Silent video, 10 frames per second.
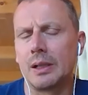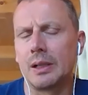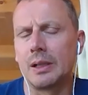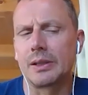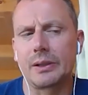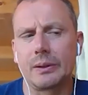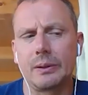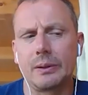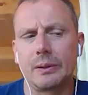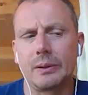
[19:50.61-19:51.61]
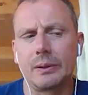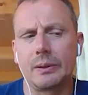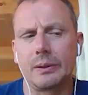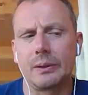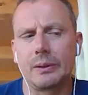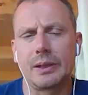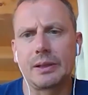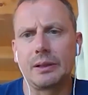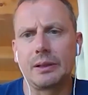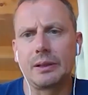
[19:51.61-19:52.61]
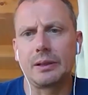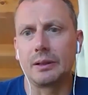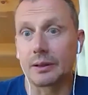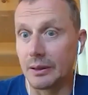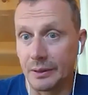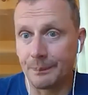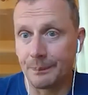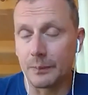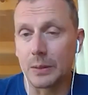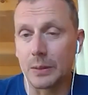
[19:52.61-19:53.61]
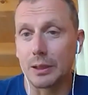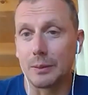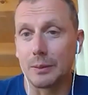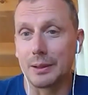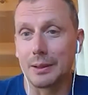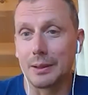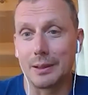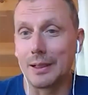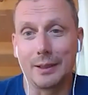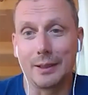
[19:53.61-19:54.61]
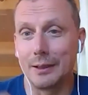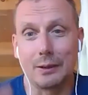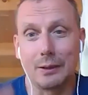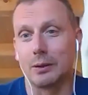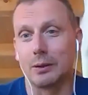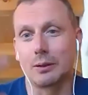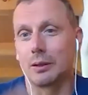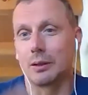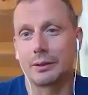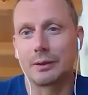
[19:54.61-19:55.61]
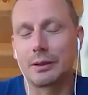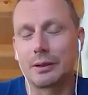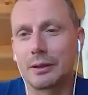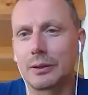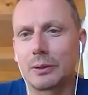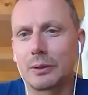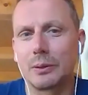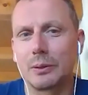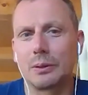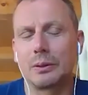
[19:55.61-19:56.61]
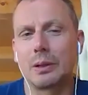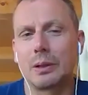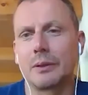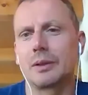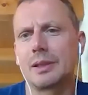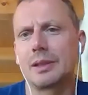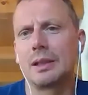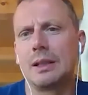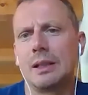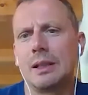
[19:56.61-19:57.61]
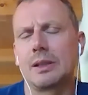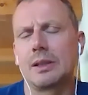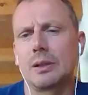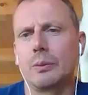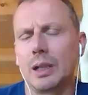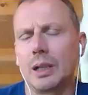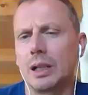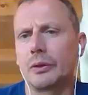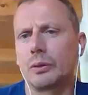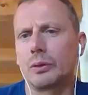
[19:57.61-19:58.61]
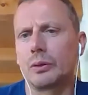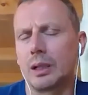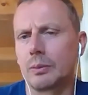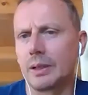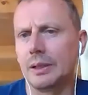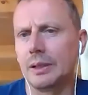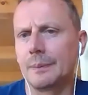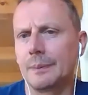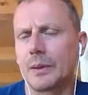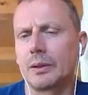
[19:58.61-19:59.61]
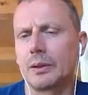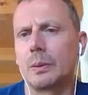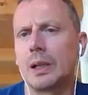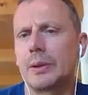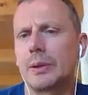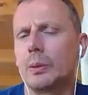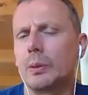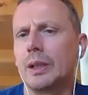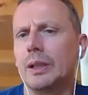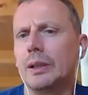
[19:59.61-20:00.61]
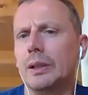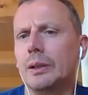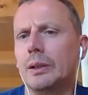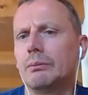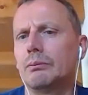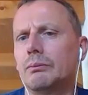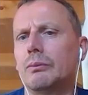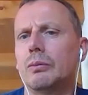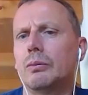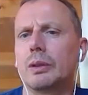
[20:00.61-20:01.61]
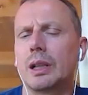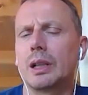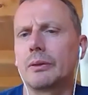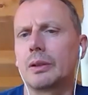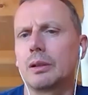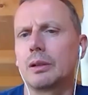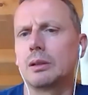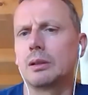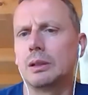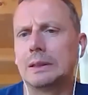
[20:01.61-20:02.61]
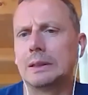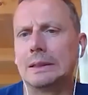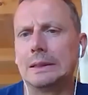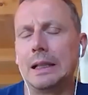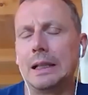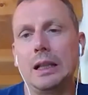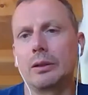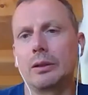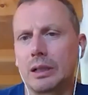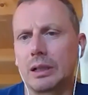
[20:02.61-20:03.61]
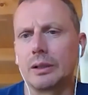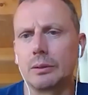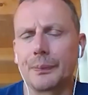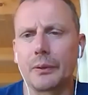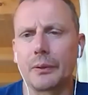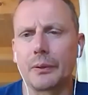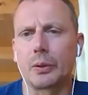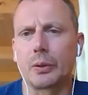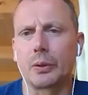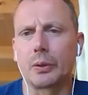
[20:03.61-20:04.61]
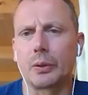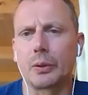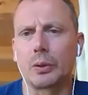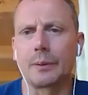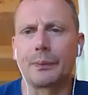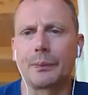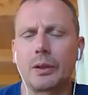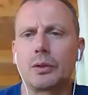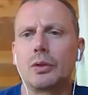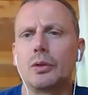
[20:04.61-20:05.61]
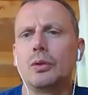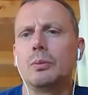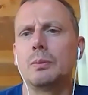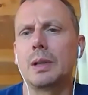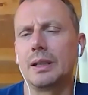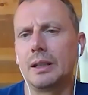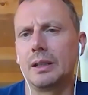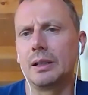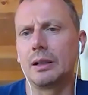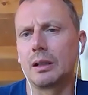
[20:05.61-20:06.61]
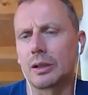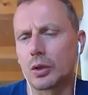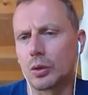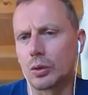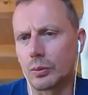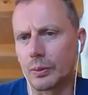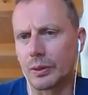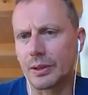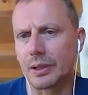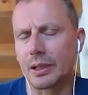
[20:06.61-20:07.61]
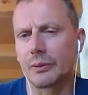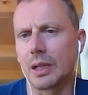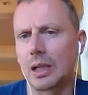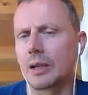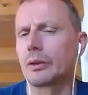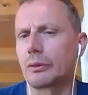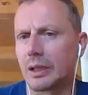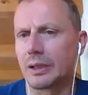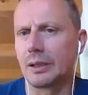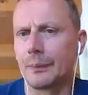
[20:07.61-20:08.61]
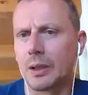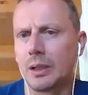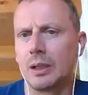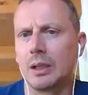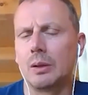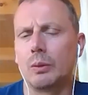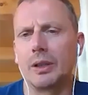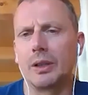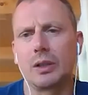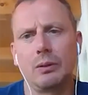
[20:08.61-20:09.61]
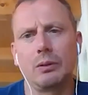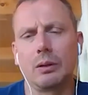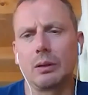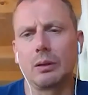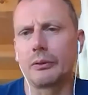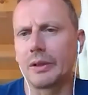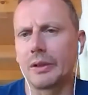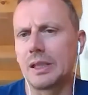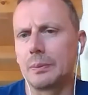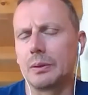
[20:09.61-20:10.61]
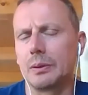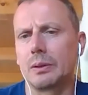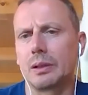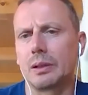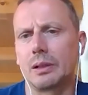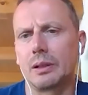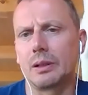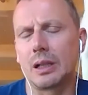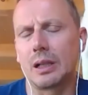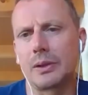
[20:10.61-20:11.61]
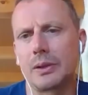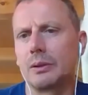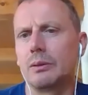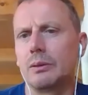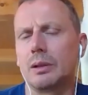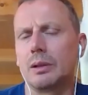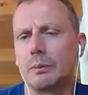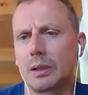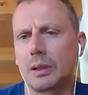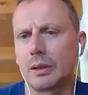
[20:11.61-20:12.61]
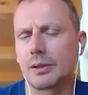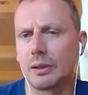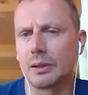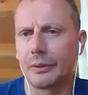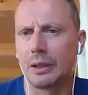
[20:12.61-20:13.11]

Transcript: So it's not given uh, by any law or God uh, to to have this. So we have to elaborate, otherwise we would have a uh, El Dorado for too many large corporates as we have already with Google, Facebook, and Amazon and Microsoft.